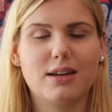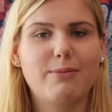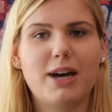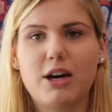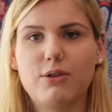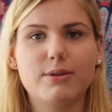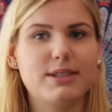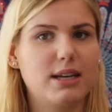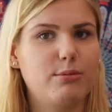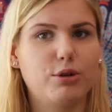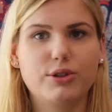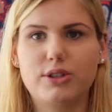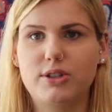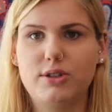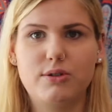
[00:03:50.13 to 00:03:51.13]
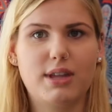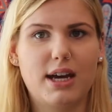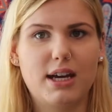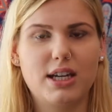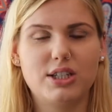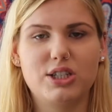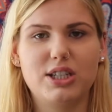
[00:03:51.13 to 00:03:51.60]
Somehow I was able to do
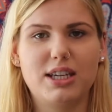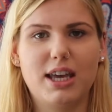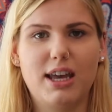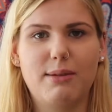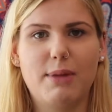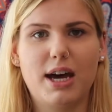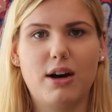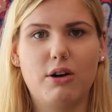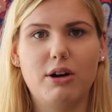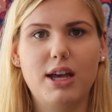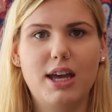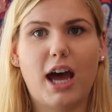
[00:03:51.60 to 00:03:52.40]
that and she came out.